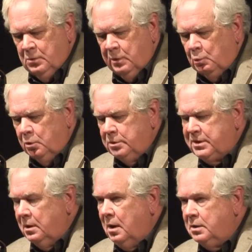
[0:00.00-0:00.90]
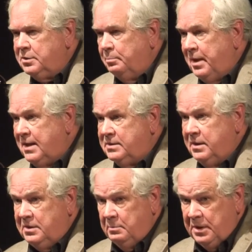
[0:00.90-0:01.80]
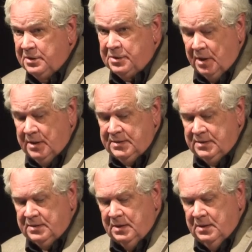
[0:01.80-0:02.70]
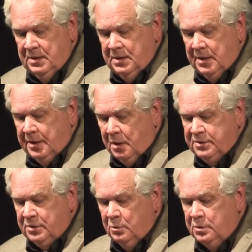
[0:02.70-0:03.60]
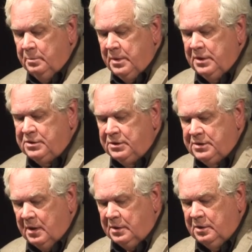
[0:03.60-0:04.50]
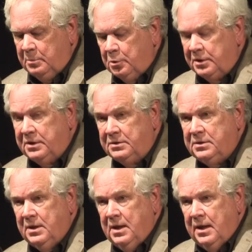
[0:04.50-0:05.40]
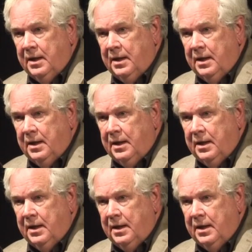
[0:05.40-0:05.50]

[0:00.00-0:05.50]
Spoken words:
When rules and laws are passed that diminish us, it also diminishes our communities.